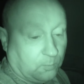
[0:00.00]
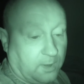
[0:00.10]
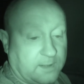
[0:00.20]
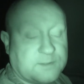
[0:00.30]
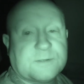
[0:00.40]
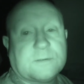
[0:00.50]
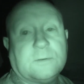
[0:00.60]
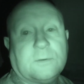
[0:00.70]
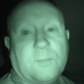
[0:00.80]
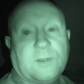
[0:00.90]
blast,
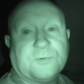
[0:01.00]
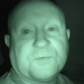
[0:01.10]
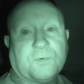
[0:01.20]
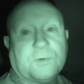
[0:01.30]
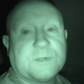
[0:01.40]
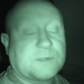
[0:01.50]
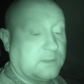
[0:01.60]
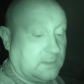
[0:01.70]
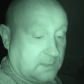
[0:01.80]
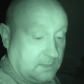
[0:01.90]
heard a male's voice,
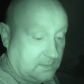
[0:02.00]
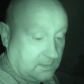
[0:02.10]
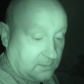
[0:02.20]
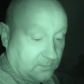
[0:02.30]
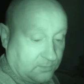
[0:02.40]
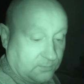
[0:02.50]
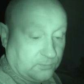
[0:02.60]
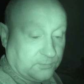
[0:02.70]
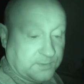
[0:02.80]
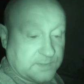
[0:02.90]
and
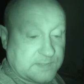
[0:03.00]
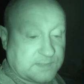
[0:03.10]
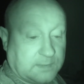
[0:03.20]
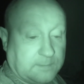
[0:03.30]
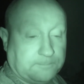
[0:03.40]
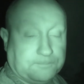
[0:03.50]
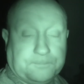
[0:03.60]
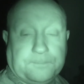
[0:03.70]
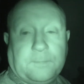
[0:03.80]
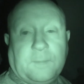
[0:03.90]
thought that
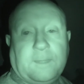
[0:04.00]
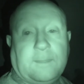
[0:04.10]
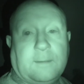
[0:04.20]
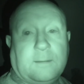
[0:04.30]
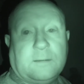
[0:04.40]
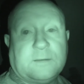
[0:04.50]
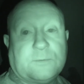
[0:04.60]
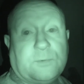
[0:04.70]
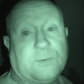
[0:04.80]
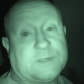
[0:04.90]

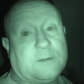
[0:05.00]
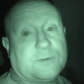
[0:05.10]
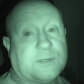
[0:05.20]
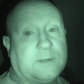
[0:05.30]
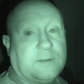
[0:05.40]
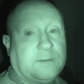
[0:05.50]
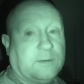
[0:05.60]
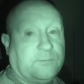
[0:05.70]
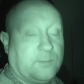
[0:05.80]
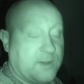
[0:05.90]
somebody was outside,
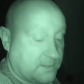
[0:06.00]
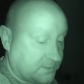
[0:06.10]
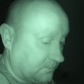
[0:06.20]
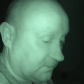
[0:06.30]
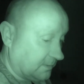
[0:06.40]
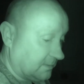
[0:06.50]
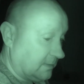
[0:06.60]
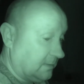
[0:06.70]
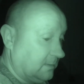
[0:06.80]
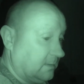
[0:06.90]
delivery man or something.
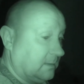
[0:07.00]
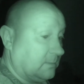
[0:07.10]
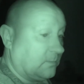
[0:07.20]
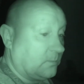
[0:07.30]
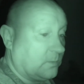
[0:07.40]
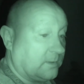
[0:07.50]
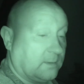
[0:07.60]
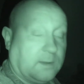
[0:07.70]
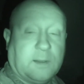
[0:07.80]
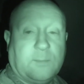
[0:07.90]
When
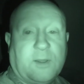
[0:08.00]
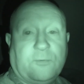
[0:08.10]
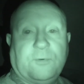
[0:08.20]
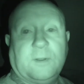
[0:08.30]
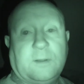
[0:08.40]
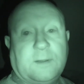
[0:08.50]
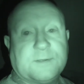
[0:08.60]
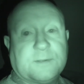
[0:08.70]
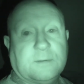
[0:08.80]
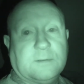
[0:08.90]
they came out and
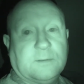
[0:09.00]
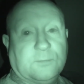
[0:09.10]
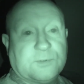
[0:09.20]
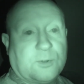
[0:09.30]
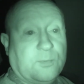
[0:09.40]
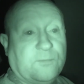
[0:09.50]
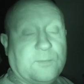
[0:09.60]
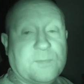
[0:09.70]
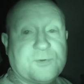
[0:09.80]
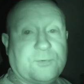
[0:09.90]
realised that it was coming
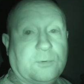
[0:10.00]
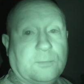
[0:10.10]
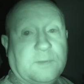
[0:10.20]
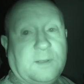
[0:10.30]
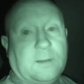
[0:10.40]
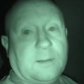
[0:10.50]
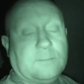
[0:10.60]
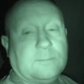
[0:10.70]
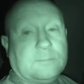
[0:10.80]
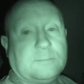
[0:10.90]
from this room, they
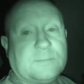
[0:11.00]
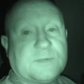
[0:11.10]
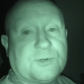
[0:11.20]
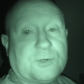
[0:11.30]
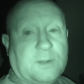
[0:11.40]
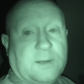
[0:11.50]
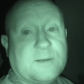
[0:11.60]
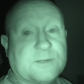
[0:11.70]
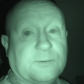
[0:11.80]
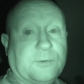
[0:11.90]
came to try and
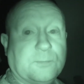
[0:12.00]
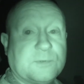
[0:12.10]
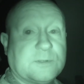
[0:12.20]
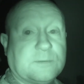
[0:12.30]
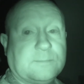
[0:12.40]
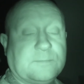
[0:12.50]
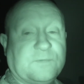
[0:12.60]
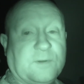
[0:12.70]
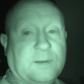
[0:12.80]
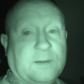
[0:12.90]
enter the room to
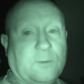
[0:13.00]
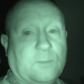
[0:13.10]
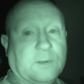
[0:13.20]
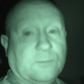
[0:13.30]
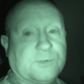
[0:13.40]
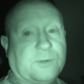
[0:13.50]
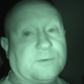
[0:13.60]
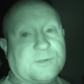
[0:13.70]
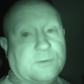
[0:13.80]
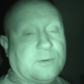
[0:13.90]
find out why it was
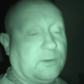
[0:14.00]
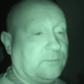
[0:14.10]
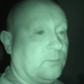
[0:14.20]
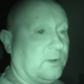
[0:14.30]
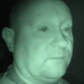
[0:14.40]
on, turn it off and what